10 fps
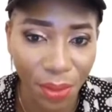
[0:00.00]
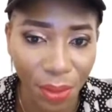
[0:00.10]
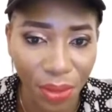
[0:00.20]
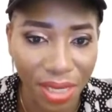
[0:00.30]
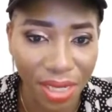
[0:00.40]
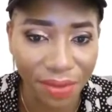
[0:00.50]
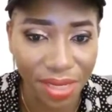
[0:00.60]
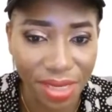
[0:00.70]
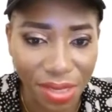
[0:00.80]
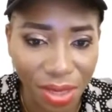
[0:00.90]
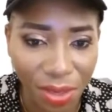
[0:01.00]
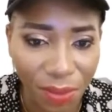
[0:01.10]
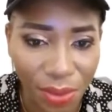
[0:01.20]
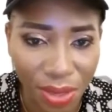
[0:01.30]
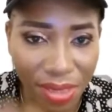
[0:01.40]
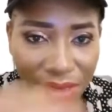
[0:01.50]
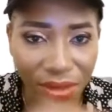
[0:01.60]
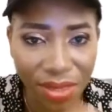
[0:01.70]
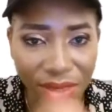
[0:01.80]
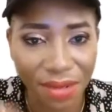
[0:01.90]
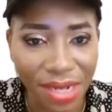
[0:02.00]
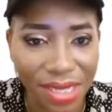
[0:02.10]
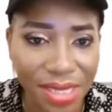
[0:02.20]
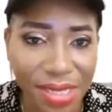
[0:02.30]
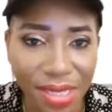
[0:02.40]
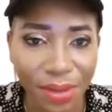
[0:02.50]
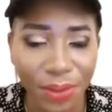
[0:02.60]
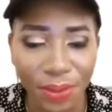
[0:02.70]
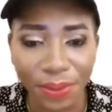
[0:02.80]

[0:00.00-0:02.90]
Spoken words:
Or then if there's another one, you can just write it down.